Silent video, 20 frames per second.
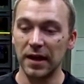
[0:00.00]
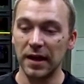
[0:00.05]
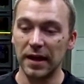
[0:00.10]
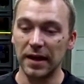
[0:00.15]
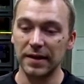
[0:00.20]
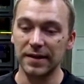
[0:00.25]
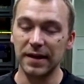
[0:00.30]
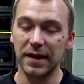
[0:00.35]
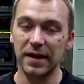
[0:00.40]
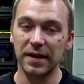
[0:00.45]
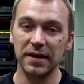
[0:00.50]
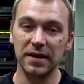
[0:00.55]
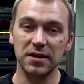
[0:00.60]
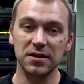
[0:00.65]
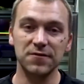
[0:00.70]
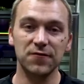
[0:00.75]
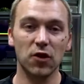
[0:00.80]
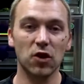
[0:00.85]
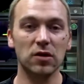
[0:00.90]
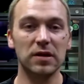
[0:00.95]
And then
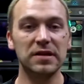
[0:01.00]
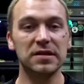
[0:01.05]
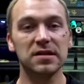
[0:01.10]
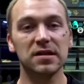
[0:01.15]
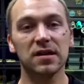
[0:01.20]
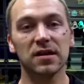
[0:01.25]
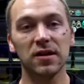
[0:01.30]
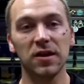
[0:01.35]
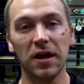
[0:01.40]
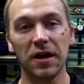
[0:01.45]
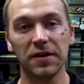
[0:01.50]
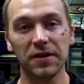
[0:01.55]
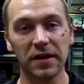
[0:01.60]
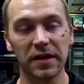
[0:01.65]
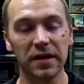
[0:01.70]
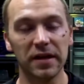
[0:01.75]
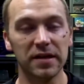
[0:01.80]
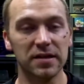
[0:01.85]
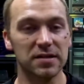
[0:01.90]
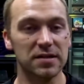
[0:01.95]
as far as
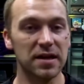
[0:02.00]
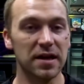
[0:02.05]
cleanliness,